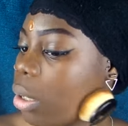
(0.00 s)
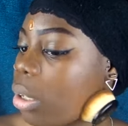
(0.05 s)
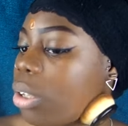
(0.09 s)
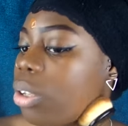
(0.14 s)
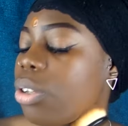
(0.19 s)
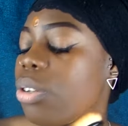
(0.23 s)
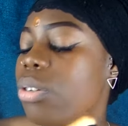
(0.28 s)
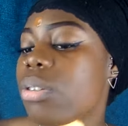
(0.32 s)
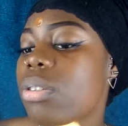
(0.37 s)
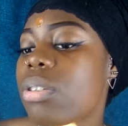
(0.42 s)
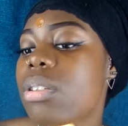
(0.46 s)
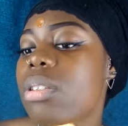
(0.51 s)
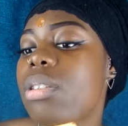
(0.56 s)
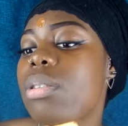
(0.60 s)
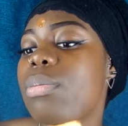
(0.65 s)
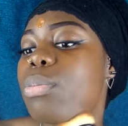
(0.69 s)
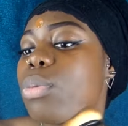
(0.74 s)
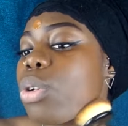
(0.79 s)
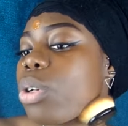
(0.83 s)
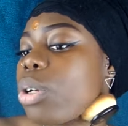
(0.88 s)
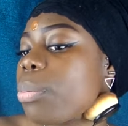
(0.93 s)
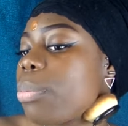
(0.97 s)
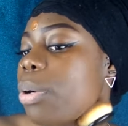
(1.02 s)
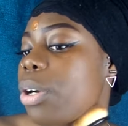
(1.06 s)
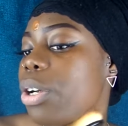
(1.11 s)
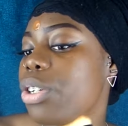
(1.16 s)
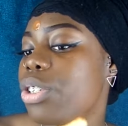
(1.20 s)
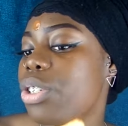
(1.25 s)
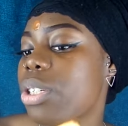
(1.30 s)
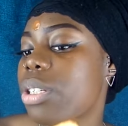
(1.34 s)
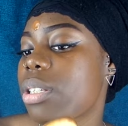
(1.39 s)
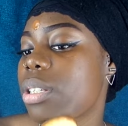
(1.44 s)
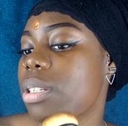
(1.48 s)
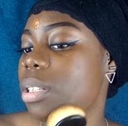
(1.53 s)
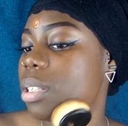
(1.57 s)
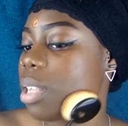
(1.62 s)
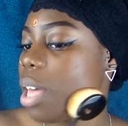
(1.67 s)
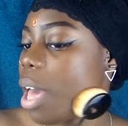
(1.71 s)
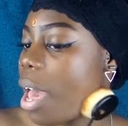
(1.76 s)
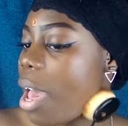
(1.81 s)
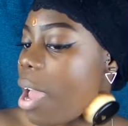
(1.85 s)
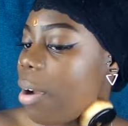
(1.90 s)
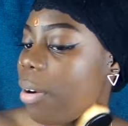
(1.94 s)
use a smaller brush just because
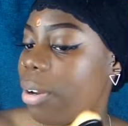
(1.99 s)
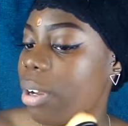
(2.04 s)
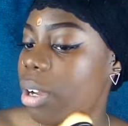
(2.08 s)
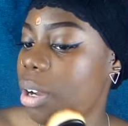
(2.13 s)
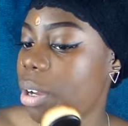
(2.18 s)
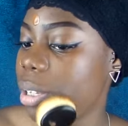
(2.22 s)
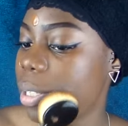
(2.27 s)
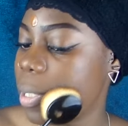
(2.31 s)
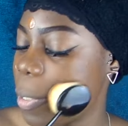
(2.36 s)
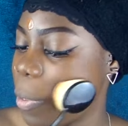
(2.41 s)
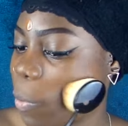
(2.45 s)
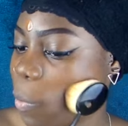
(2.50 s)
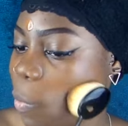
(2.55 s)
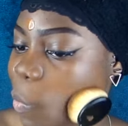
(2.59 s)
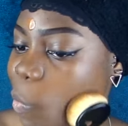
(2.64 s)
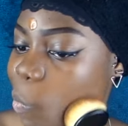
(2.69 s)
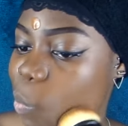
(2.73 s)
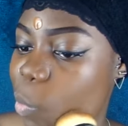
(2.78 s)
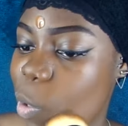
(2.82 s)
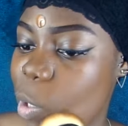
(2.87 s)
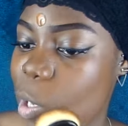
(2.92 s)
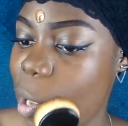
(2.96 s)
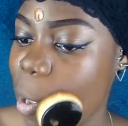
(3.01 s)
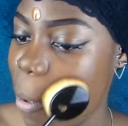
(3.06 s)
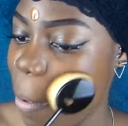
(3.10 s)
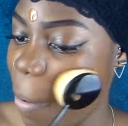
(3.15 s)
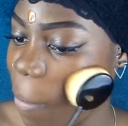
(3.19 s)
the area is a lot smaller.